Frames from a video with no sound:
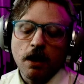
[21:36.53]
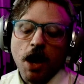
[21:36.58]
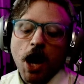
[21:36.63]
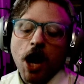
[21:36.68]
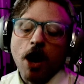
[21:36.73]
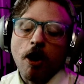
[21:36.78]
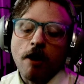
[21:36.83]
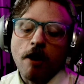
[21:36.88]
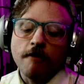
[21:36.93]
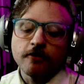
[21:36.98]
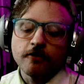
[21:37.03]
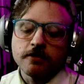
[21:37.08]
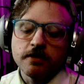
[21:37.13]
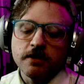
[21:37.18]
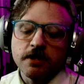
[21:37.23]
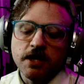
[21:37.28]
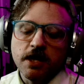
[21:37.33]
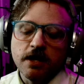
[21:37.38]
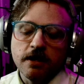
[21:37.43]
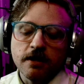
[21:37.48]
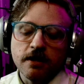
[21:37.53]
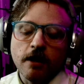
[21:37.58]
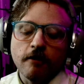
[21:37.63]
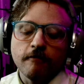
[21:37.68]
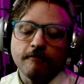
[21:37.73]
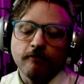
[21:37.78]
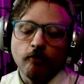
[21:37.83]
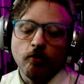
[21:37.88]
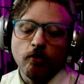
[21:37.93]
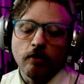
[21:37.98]
I offer to thee,
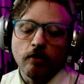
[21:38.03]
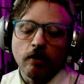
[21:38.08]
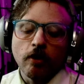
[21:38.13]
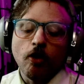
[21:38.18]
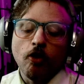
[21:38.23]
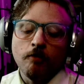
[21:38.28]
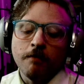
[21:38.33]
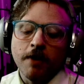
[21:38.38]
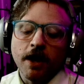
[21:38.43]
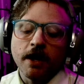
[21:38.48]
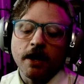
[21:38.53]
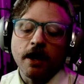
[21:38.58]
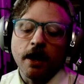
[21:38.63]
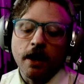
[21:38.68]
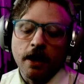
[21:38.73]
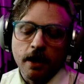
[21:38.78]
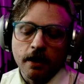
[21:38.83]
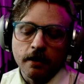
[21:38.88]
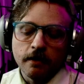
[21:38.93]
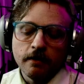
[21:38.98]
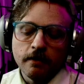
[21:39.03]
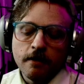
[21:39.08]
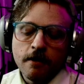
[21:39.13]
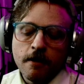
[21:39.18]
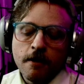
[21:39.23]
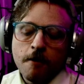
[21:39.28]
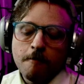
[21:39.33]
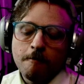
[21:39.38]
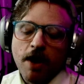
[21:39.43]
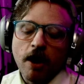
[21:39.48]
therefore, O my God,
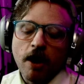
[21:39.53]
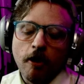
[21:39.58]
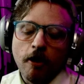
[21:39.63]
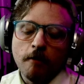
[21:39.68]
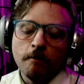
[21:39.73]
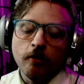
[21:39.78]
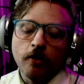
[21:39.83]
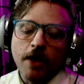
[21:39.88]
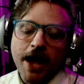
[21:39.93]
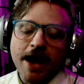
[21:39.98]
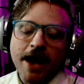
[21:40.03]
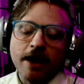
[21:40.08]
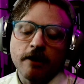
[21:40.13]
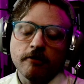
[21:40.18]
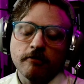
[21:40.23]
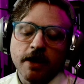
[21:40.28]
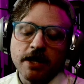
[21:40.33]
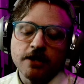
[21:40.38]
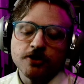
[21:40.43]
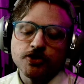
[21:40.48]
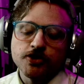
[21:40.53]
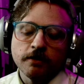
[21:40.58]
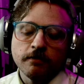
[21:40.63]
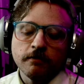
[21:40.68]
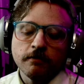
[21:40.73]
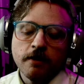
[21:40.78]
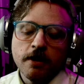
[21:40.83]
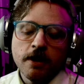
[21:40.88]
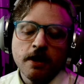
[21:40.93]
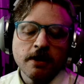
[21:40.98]
my humble
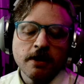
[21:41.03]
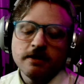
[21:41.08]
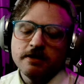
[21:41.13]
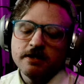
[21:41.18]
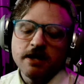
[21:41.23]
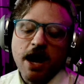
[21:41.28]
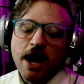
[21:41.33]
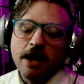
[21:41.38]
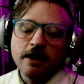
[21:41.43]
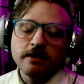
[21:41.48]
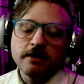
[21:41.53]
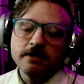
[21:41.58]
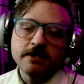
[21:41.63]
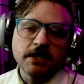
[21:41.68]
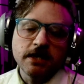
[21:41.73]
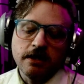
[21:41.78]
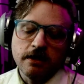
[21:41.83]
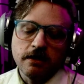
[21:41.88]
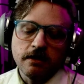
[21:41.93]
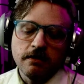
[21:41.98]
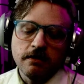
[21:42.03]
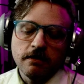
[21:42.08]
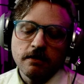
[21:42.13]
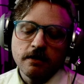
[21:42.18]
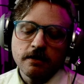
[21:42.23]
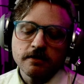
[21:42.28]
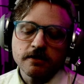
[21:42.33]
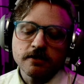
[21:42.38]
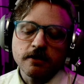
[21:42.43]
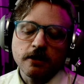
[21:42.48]
adoration, not indeed
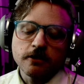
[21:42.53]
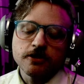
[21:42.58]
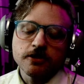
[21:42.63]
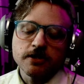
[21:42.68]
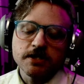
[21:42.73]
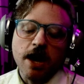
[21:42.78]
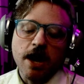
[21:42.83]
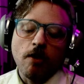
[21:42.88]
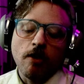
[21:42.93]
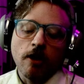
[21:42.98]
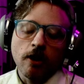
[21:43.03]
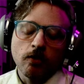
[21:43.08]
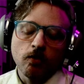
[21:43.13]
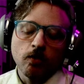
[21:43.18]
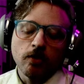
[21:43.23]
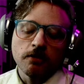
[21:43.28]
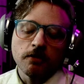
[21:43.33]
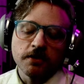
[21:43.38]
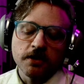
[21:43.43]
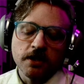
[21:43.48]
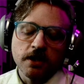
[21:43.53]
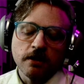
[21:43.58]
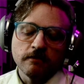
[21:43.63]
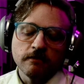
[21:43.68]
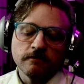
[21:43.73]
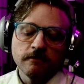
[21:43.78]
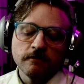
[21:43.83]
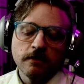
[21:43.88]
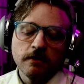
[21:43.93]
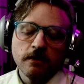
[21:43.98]
such as thou art worthy
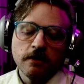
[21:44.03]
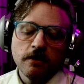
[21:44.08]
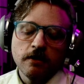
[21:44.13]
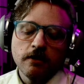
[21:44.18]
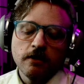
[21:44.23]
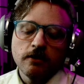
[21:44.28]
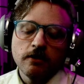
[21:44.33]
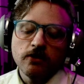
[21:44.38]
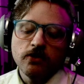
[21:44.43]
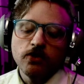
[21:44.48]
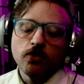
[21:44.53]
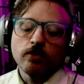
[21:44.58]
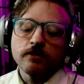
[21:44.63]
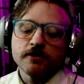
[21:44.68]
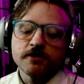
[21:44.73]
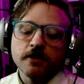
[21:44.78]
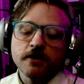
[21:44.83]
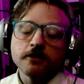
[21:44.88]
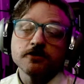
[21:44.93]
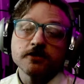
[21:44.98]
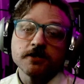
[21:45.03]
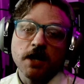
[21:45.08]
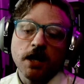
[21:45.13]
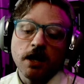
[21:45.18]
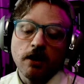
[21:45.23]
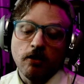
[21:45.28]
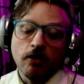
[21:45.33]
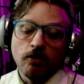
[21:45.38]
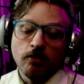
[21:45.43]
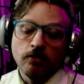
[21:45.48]
of, nor such as
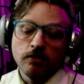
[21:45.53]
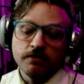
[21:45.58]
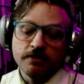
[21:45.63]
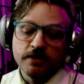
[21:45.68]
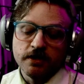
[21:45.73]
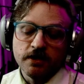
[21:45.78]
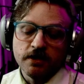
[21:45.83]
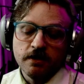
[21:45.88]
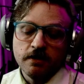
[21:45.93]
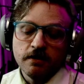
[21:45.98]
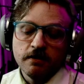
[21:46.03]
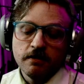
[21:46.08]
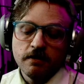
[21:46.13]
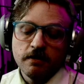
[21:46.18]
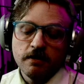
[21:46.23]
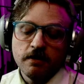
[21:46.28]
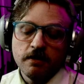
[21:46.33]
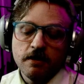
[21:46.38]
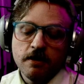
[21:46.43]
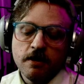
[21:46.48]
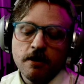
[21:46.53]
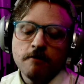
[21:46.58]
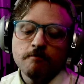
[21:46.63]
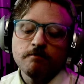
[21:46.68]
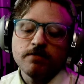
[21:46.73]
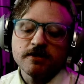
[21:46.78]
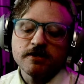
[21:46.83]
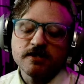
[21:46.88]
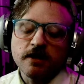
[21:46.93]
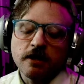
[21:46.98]
I owe thee,
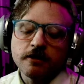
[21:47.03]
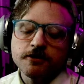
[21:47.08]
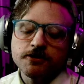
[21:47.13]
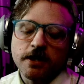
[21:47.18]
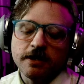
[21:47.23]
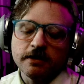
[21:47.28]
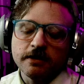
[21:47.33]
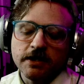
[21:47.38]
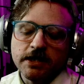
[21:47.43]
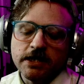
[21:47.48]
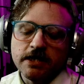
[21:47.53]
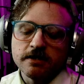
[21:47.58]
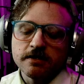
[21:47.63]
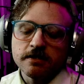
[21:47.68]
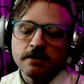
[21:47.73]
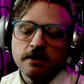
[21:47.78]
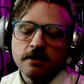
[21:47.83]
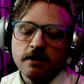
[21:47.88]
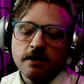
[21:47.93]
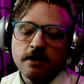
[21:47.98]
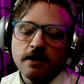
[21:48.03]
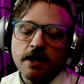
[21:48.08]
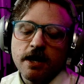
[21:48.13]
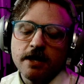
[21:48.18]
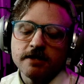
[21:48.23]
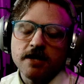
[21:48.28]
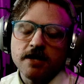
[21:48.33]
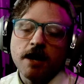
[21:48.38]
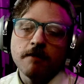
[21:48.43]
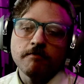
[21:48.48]
but such at least
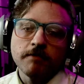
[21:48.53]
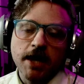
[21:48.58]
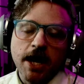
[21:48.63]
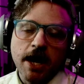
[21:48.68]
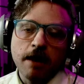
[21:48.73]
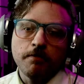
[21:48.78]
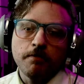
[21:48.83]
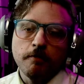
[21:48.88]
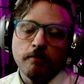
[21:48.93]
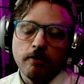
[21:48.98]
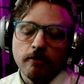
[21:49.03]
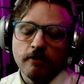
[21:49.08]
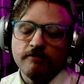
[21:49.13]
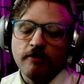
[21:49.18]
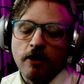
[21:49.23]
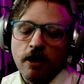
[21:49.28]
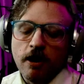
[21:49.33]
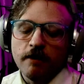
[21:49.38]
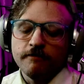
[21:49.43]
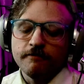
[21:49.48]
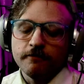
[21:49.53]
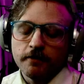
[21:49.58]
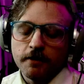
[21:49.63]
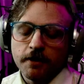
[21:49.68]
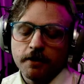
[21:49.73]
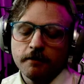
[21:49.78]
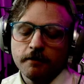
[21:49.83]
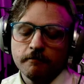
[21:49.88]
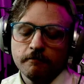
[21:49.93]
as I am capable of offering.